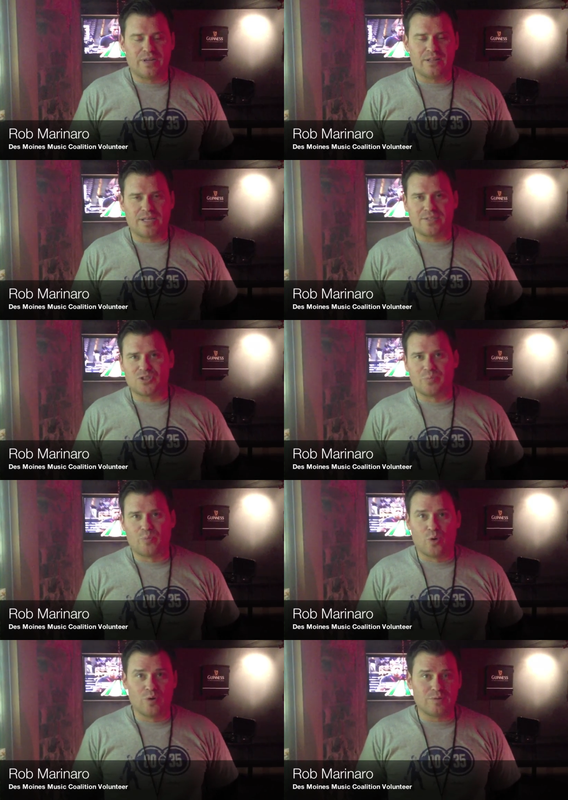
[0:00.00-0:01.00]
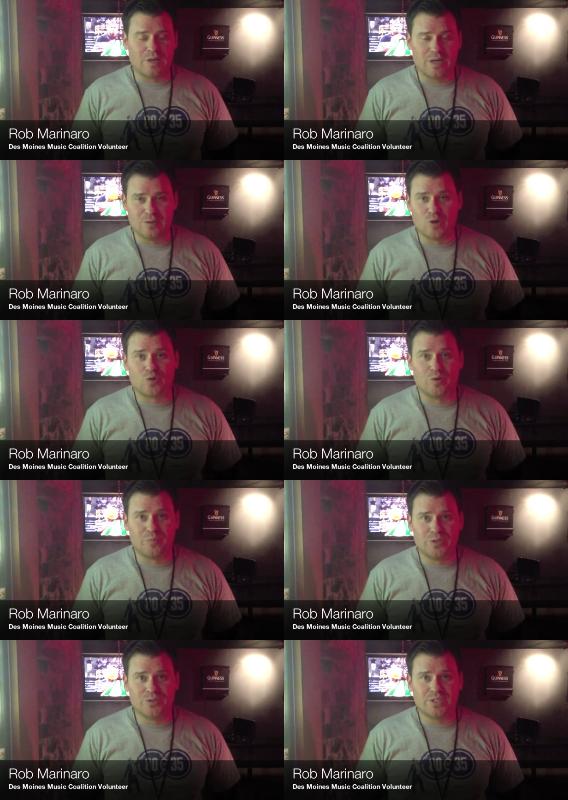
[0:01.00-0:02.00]
and I like to support uh, local
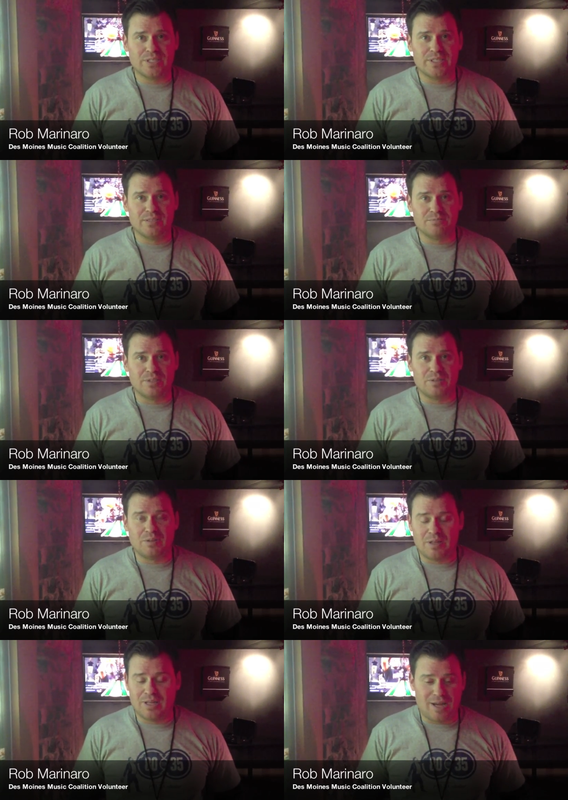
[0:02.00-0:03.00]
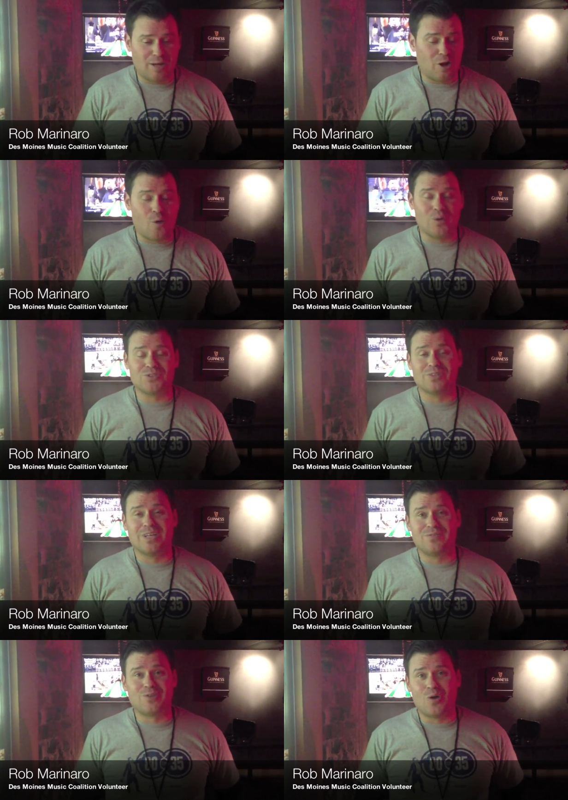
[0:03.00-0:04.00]
music, and I always
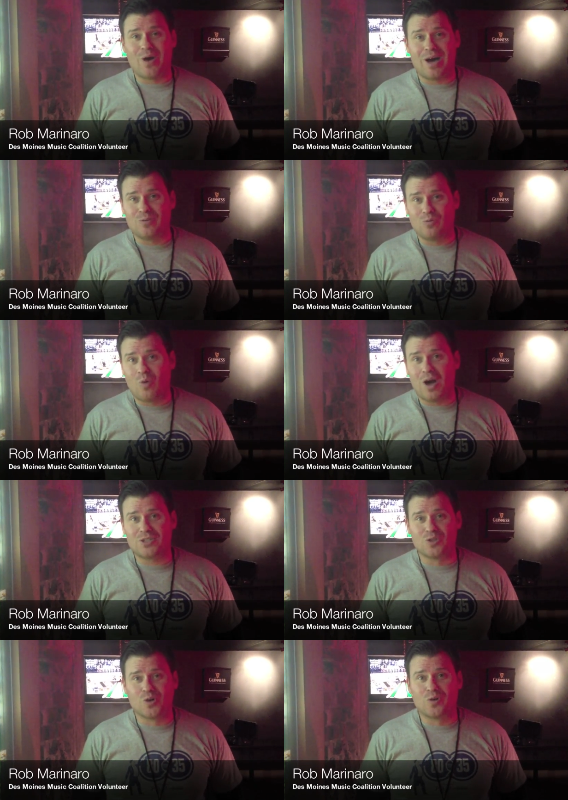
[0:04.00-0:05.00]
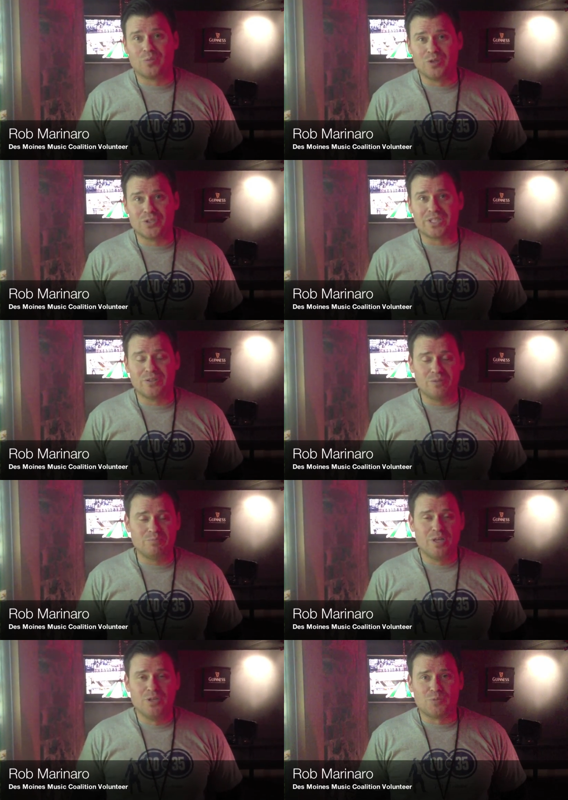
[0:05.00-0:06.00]
love to go out and watch local music
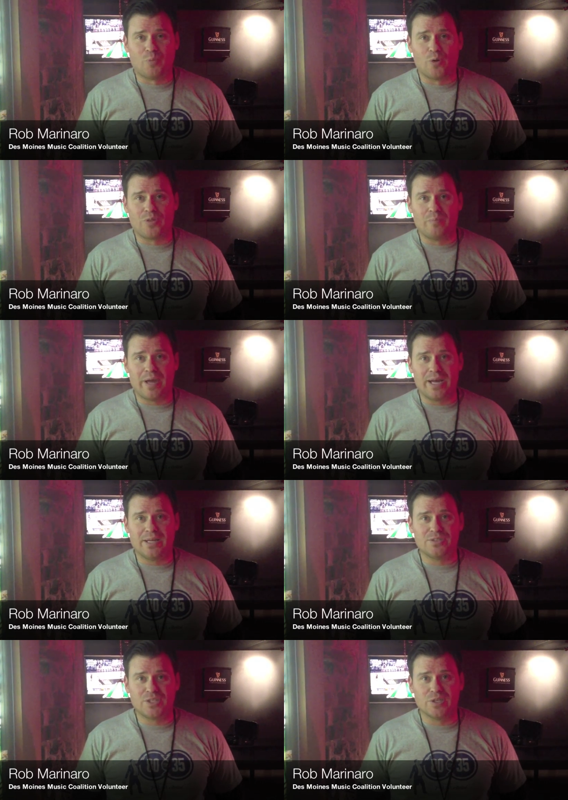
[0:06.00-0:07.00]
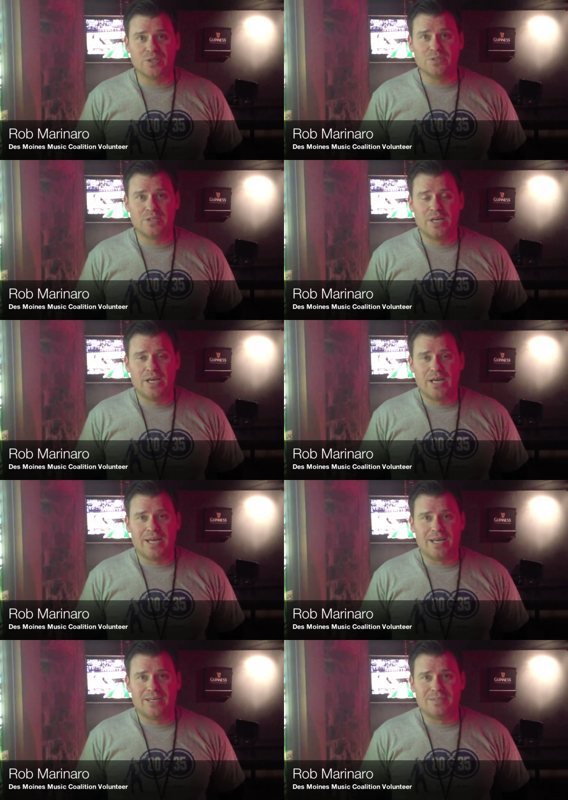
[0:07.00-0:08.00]
and support the bands here,
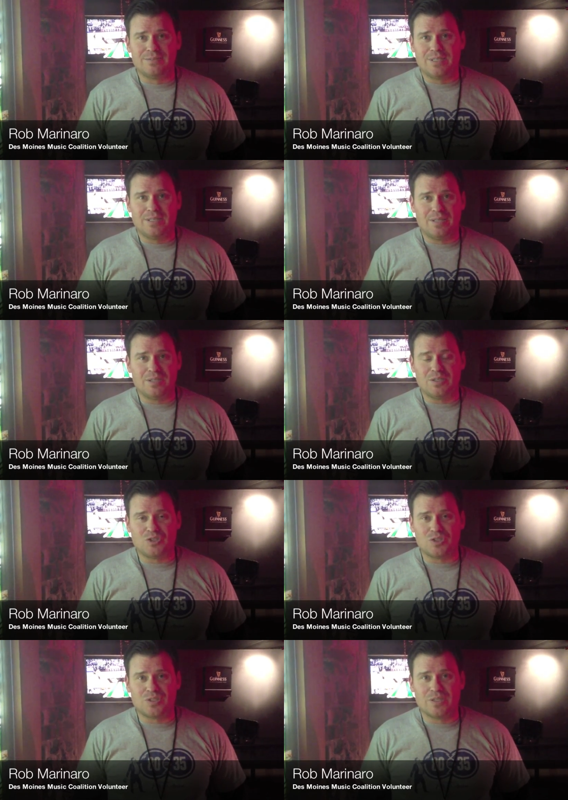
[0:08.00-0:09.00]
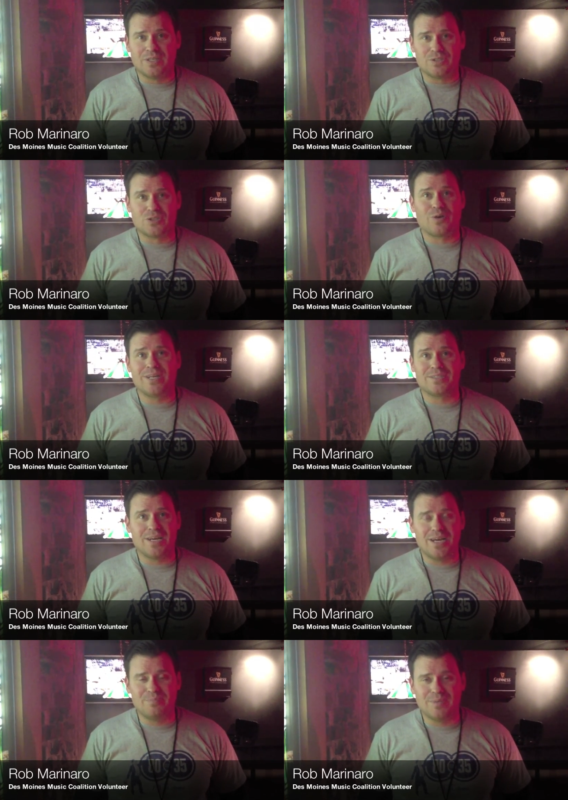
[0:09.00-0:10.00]
and it's just a, it's a great
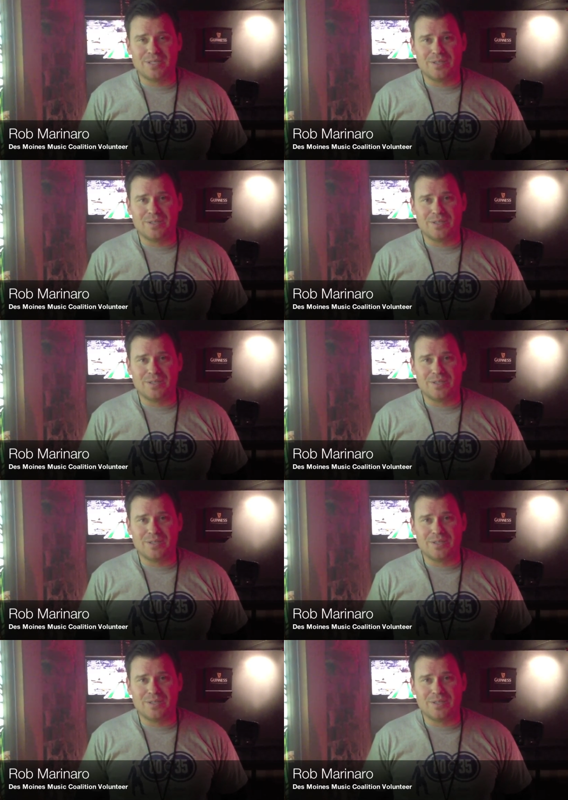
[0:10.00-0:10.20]
time,